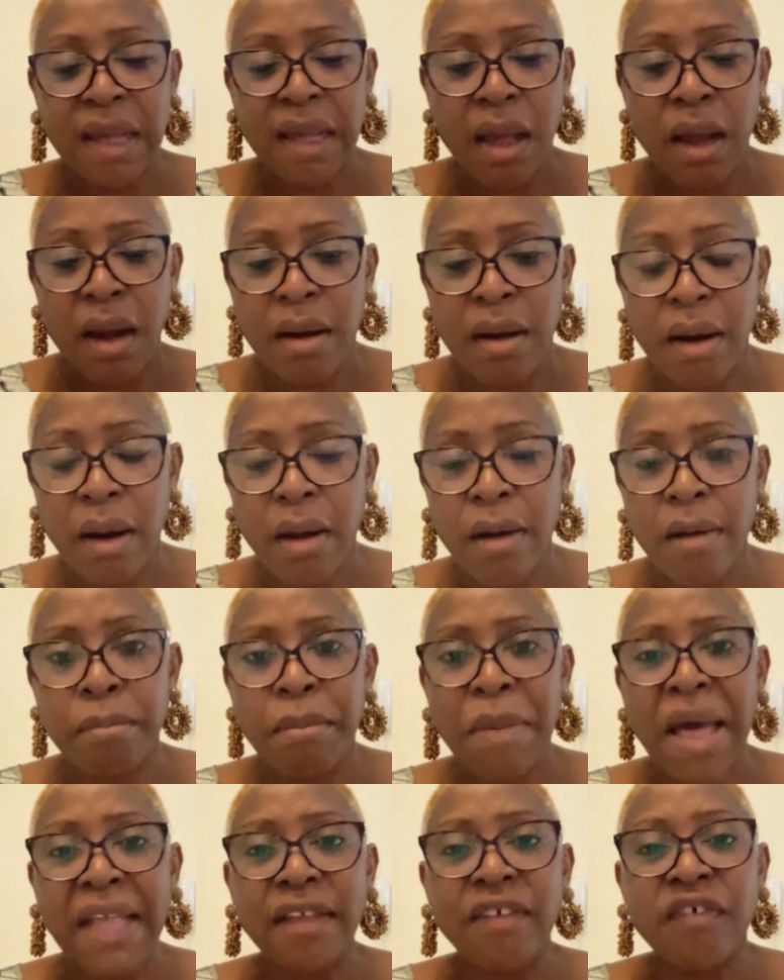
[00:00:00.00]
are
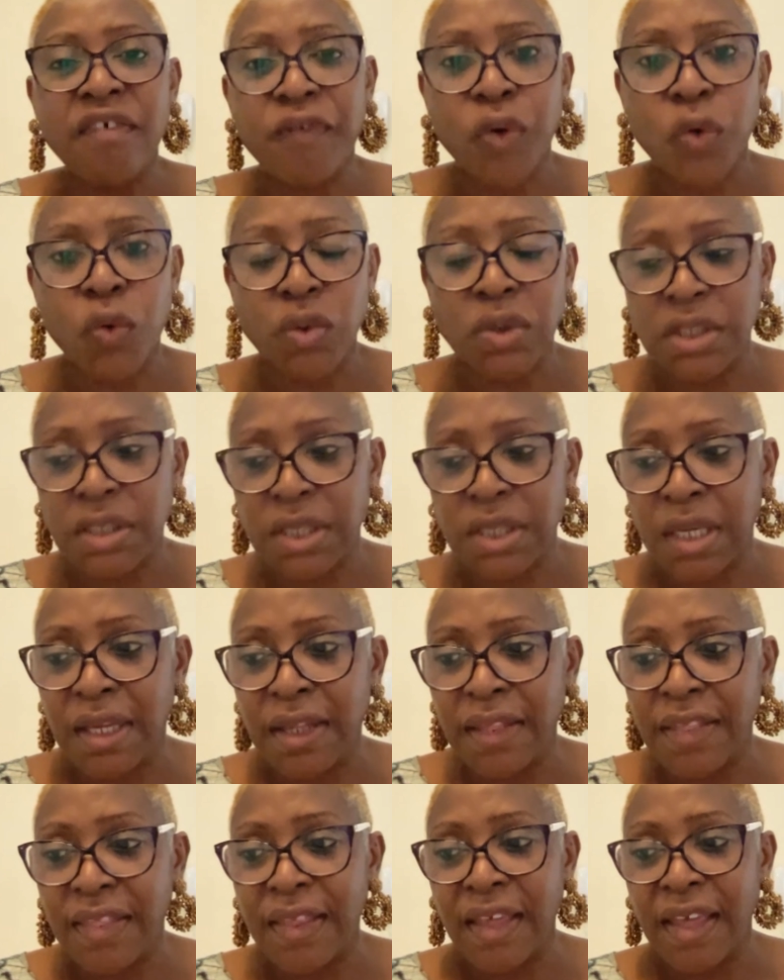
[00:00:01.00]
manifold.
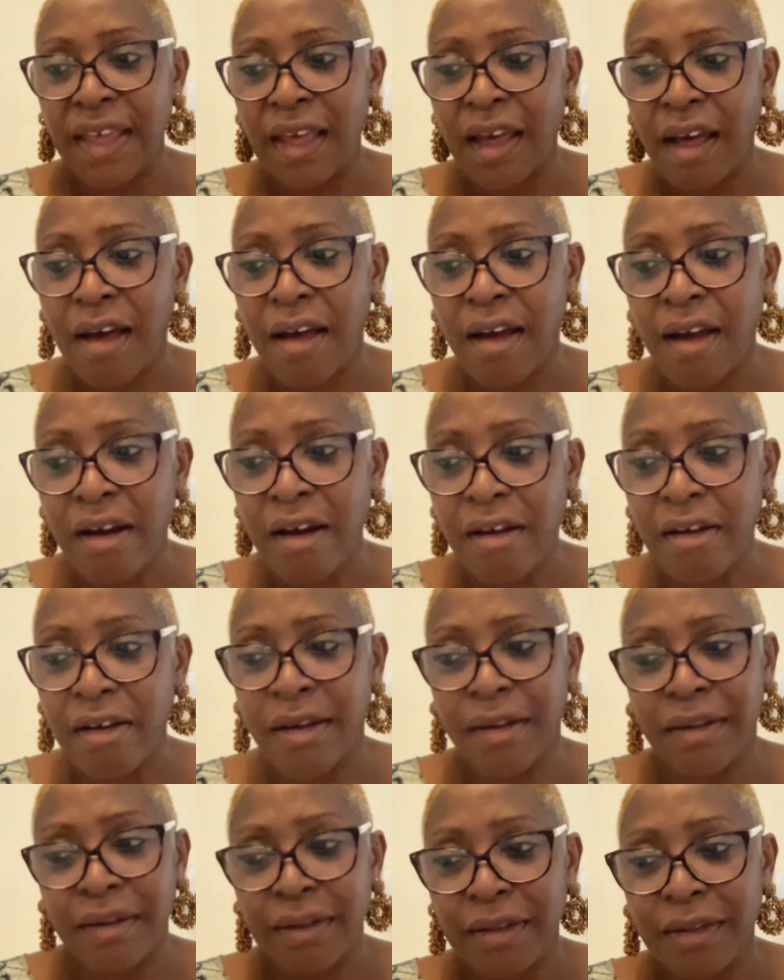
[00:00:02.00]
They are
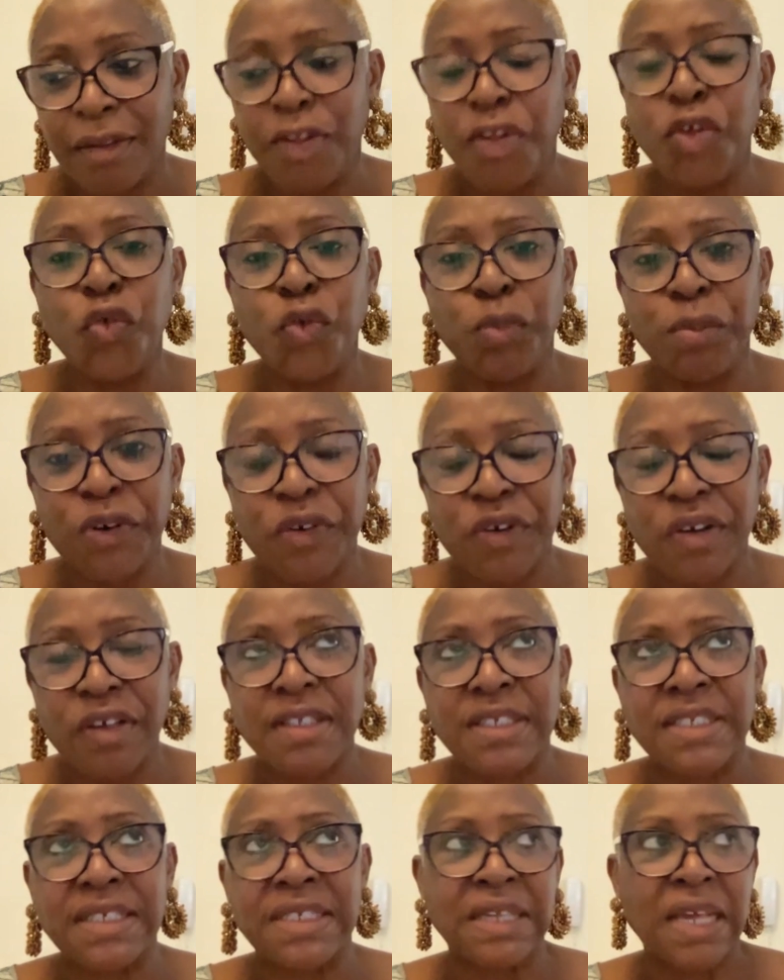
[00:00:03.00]

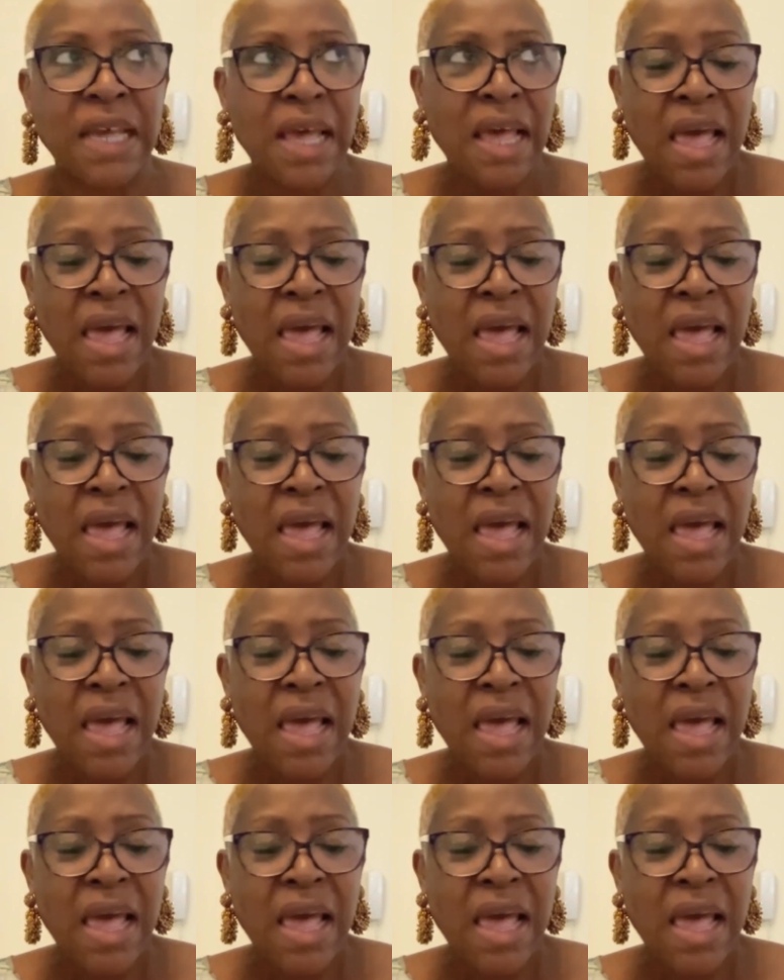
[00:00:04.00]
numerous.